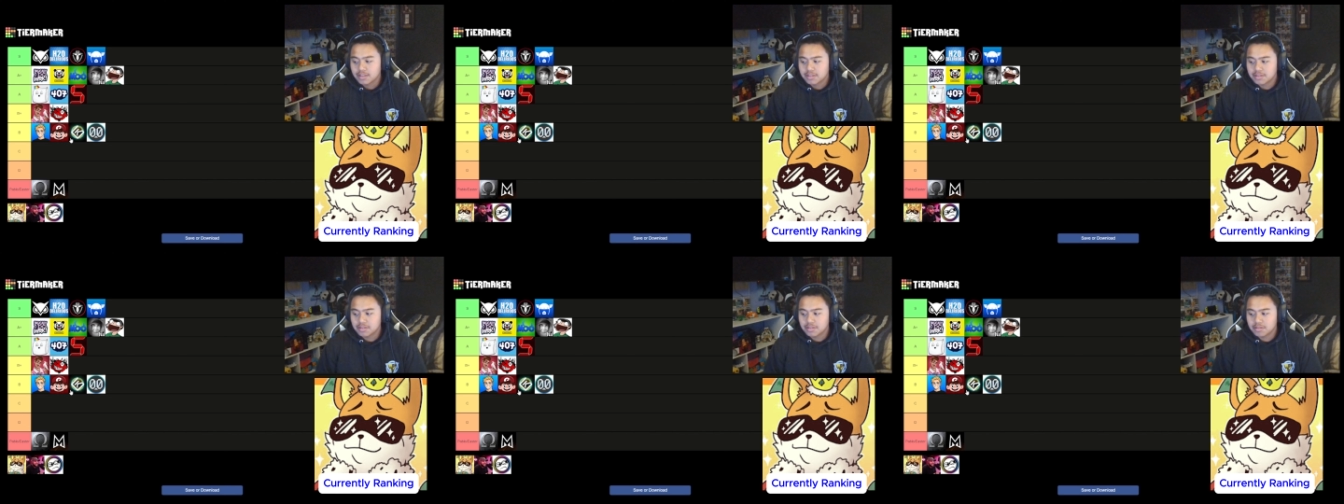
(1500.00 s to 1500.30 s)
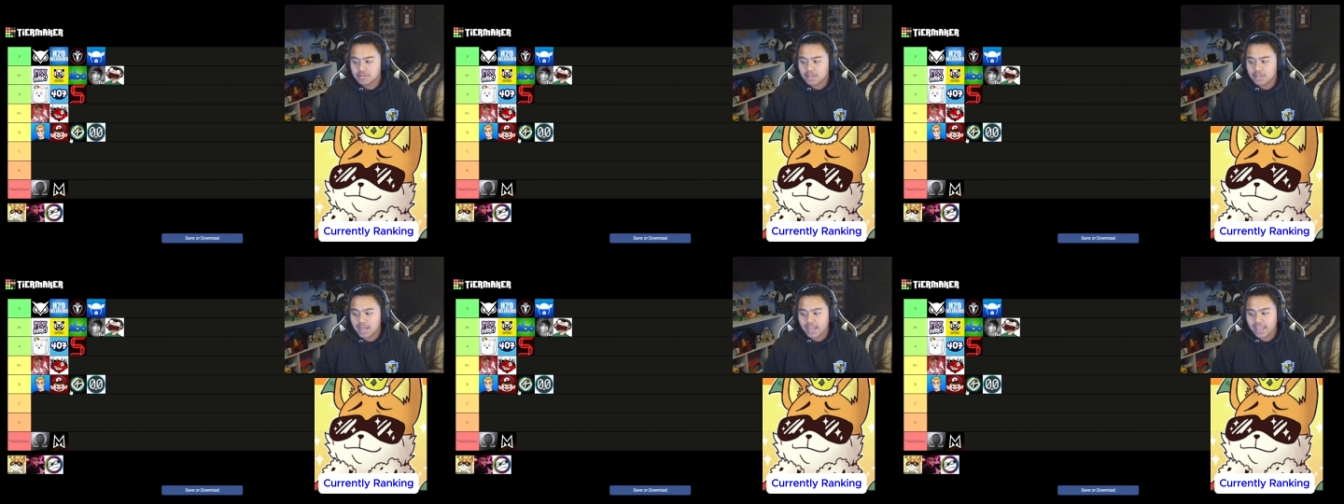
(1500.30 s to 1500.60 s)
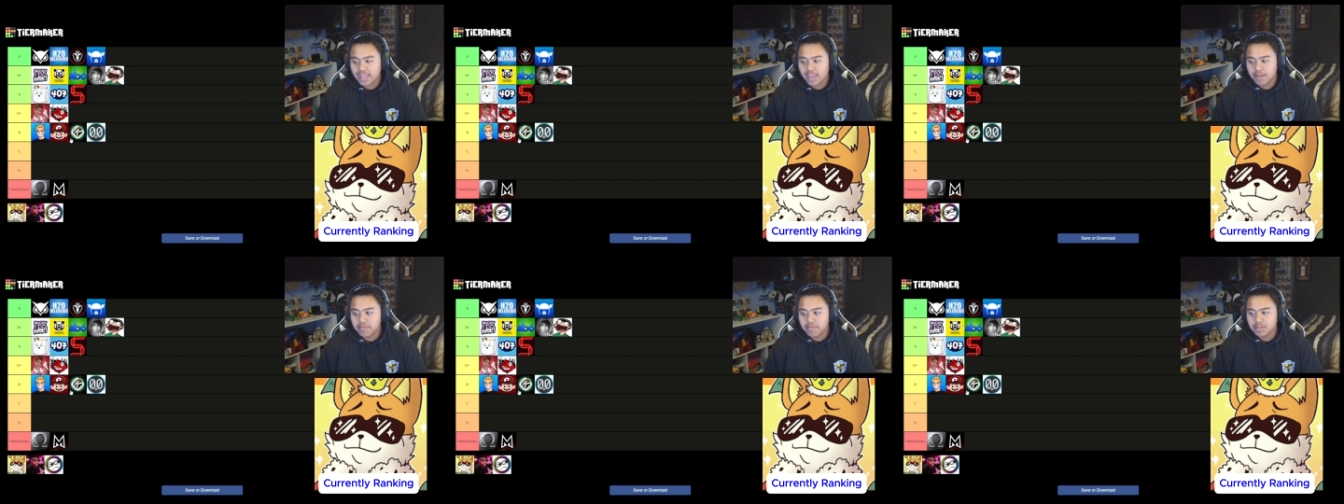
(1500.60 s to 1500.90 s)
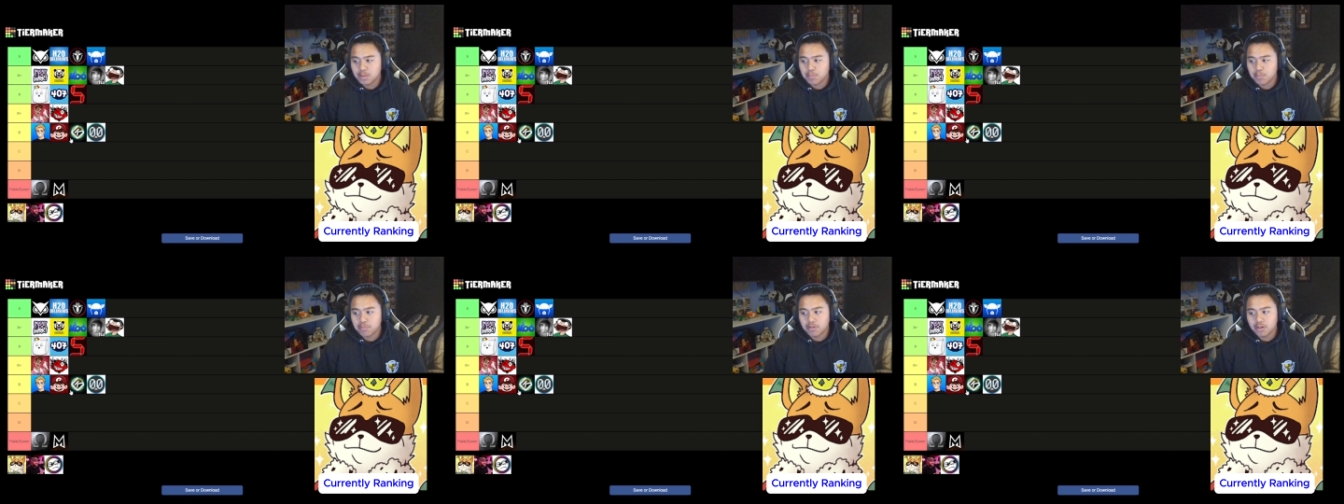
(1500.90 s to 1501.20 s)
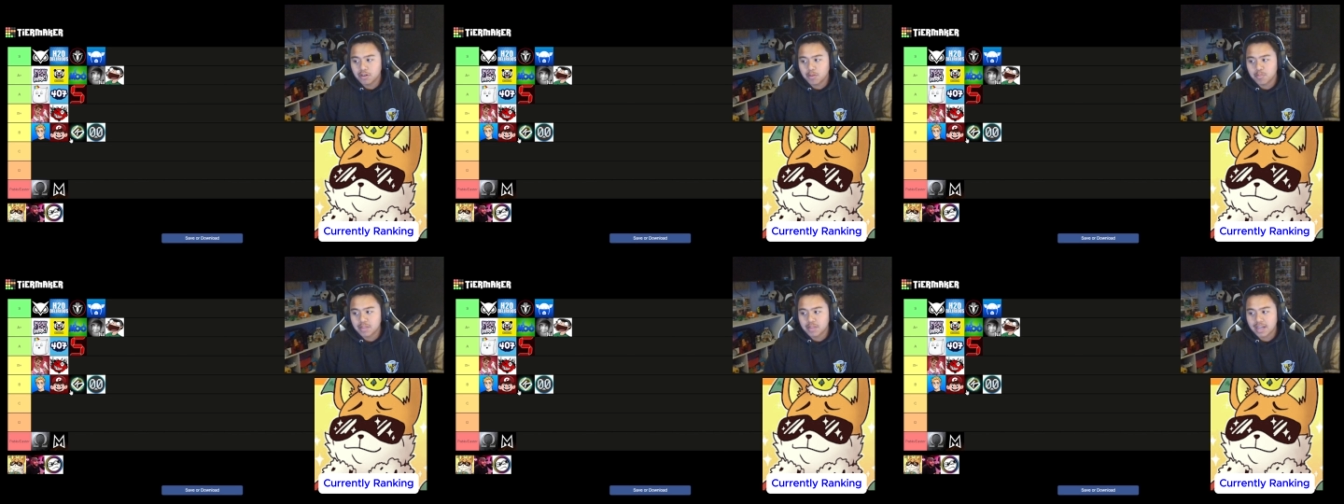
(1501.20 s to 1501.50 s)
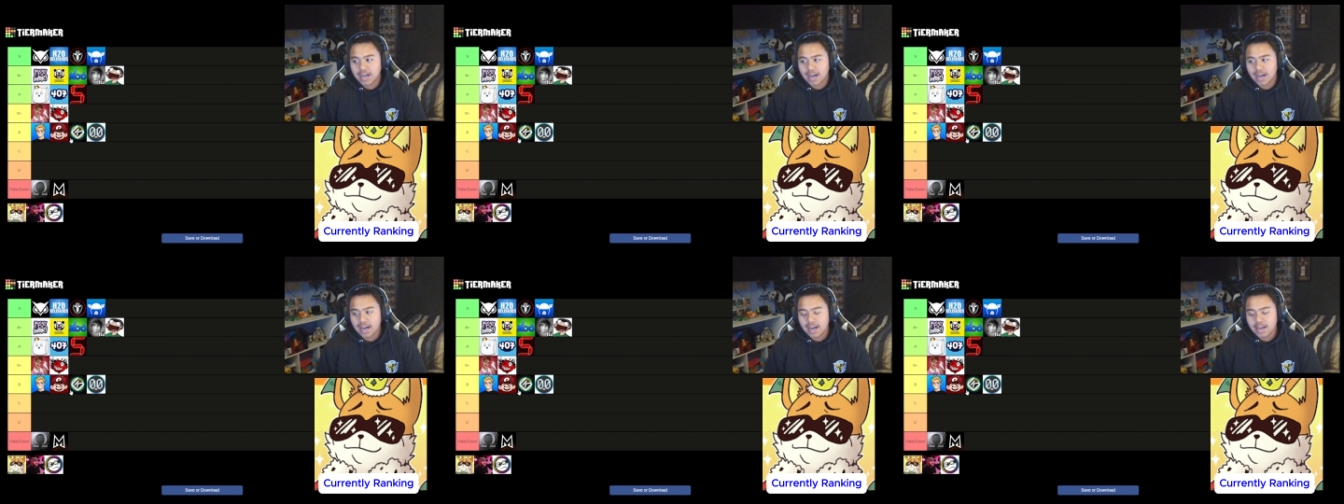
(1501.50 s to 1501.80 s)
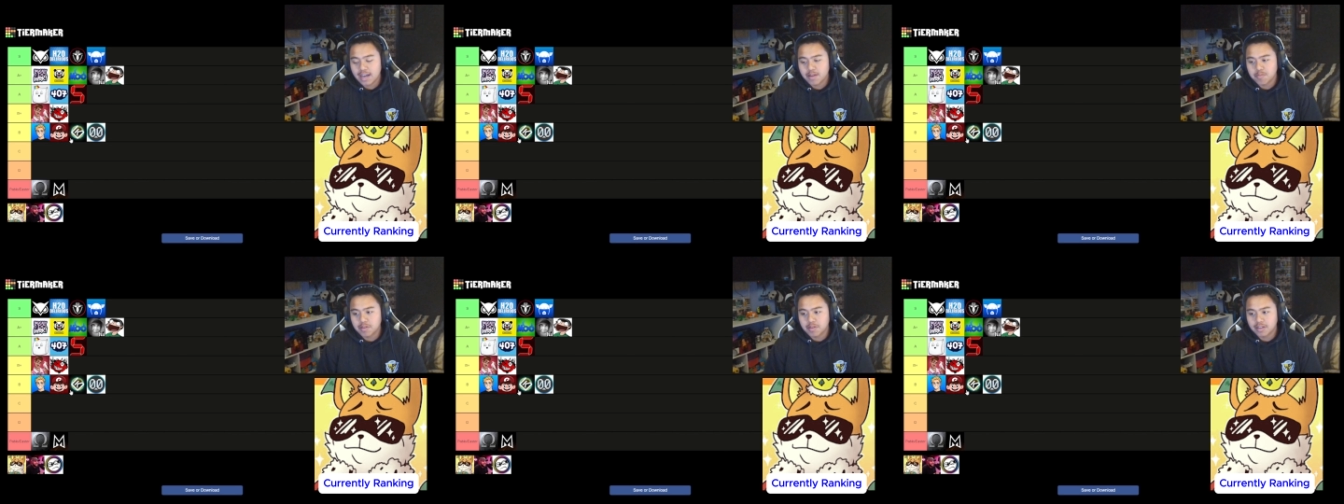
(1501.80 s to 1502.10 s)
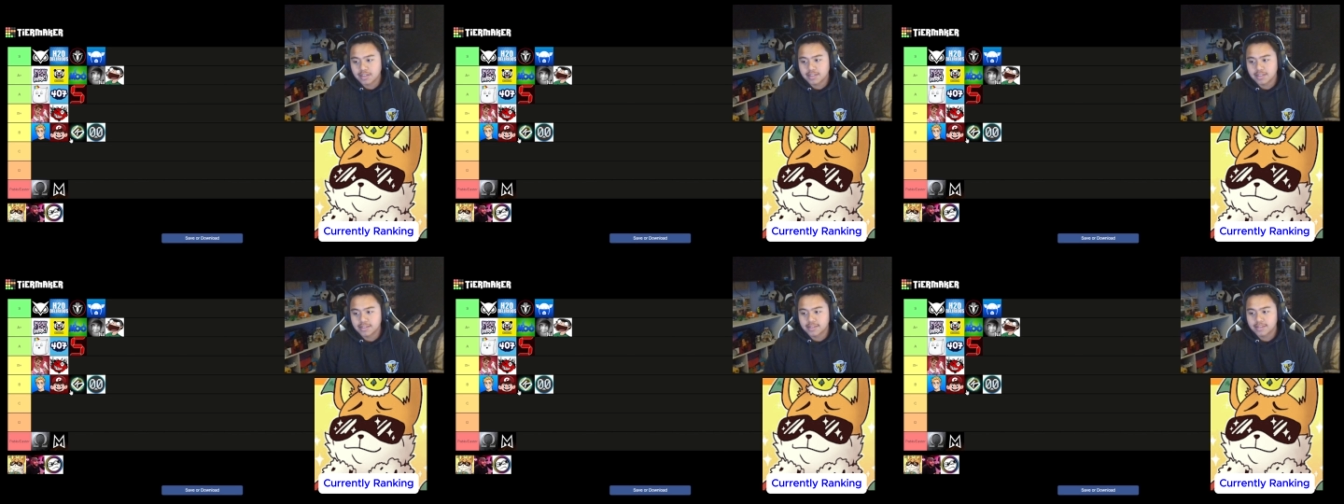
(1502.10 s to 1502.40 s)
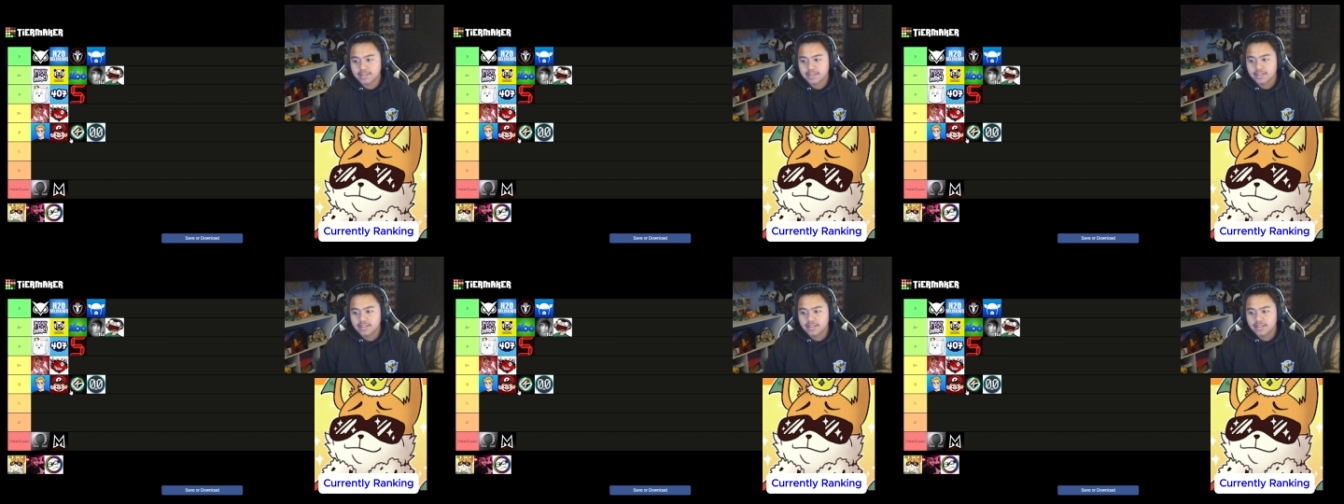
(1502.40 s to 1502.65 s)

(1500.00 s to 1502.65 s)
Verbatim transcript: so I can't really put him that high because,